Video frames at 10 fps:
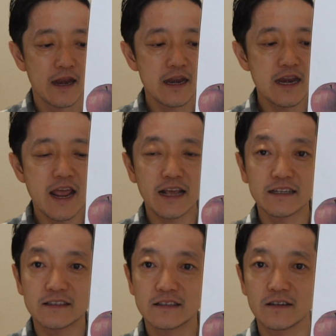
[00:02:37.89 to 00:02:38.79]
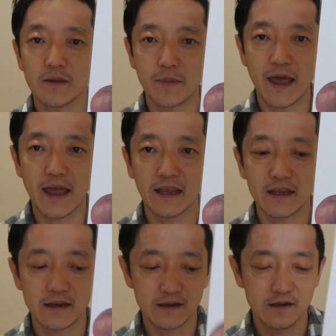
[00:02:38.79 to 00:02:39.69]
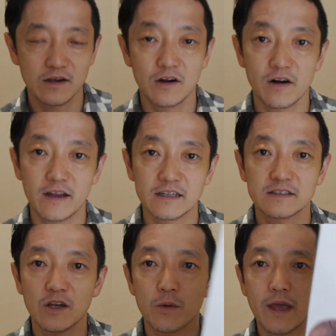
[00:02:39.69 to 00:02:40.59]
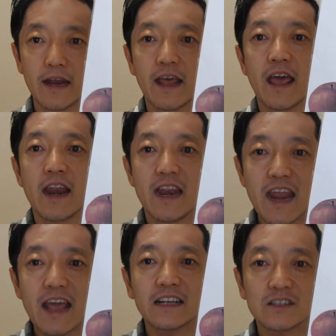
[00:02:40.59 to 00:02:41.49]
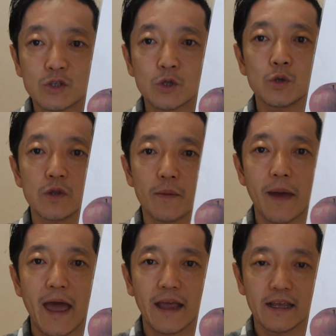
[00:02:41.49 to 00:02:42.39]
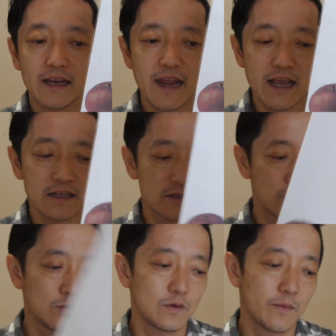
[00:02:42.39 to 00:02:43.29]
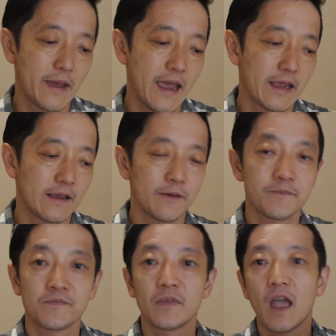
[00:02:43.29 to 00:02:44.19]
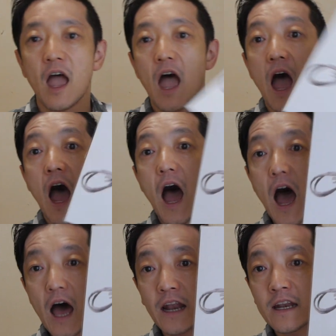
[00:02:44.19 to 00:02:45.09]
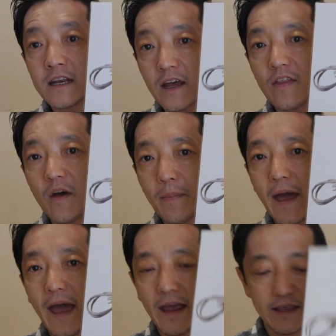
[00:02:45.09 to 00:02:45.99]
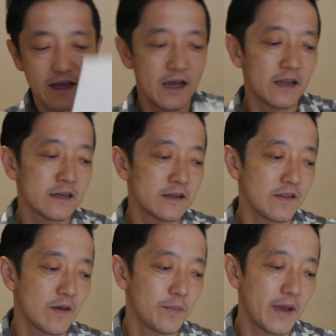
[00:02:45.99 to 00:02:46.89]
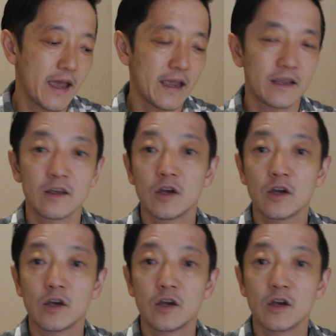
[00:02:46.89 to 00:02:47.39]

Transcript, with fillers: next to the bag. All right, so we had next to the bag, next to the bag. Under the bag, under the bag.